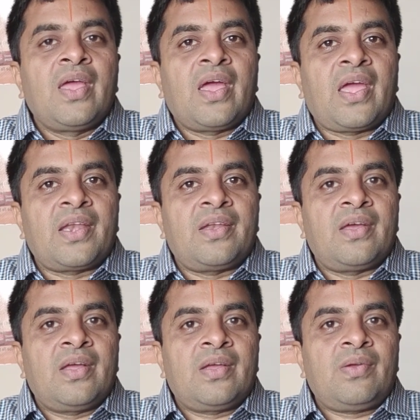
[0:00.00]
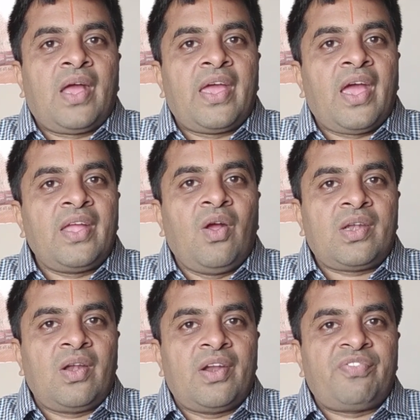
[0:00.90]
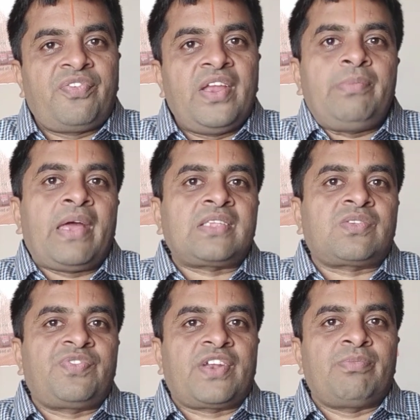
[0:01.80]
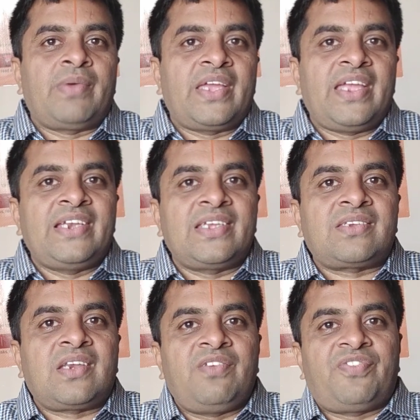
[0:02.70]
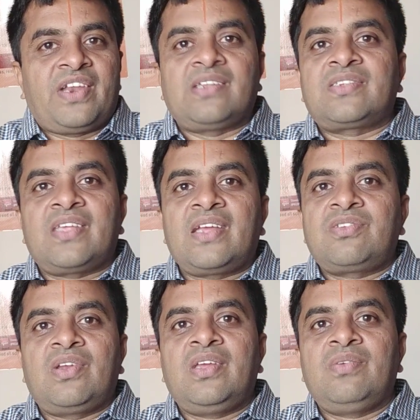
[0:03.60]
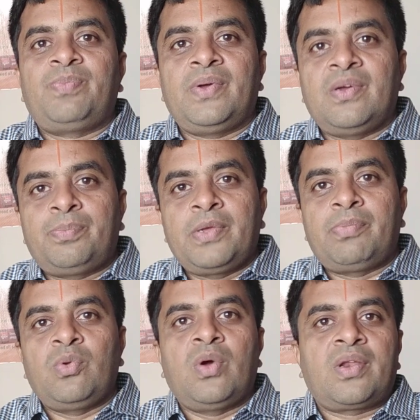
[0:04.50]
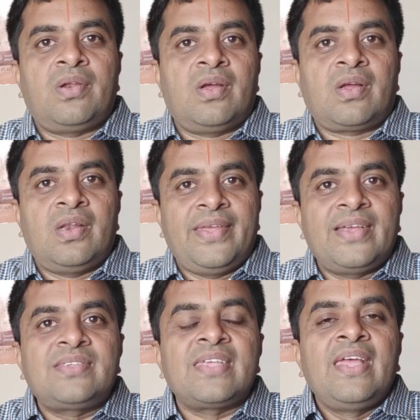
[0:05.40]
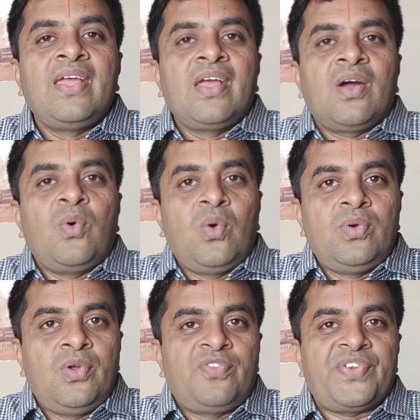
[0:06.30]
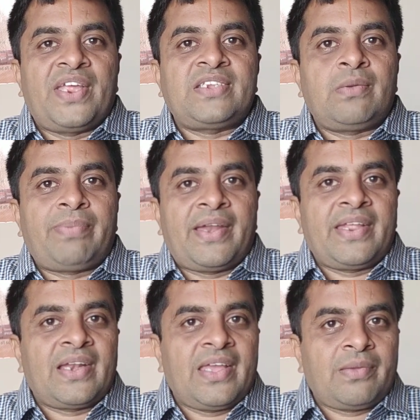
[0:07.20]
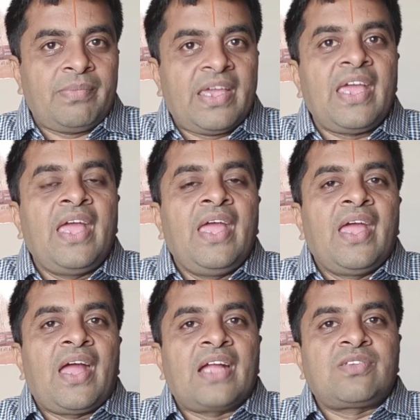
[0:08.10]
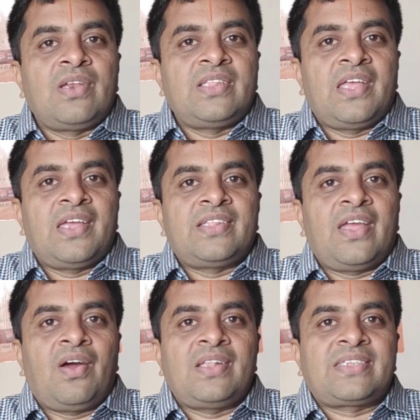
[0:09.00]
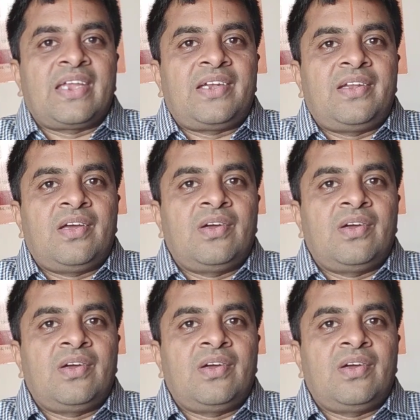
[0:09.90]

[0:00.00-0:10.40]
And I got a lot of feedbacks from my industry friends, actually, people who are colleagues who do financial planning like me. Actually, they all said